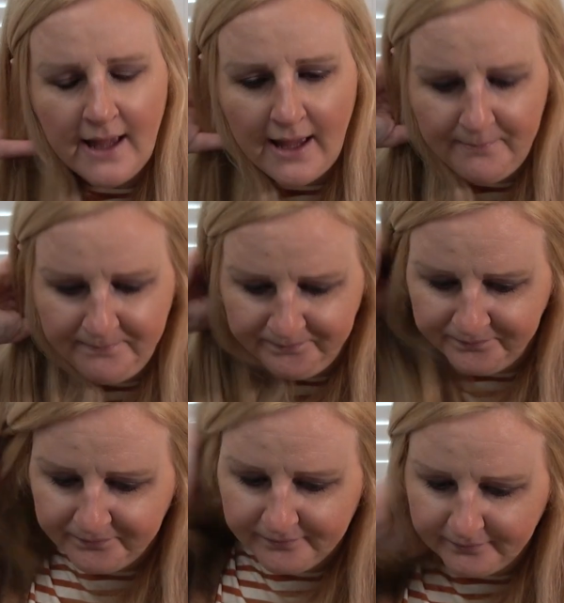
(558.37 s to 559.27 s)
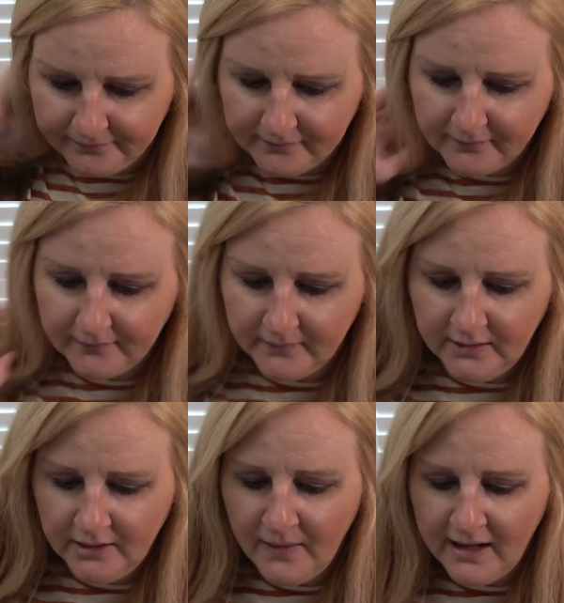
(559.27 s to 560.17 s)

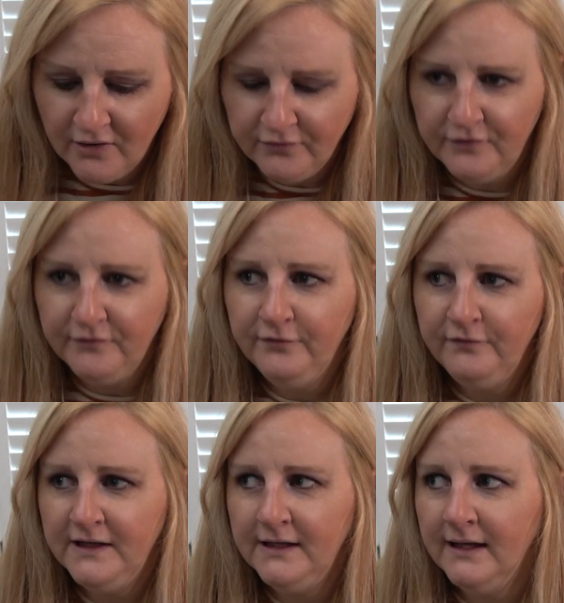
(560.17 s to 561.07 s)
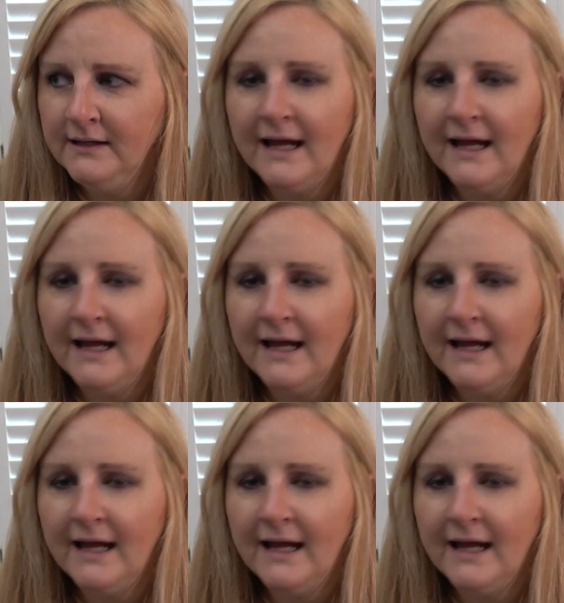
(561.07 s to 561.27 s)
I often feel like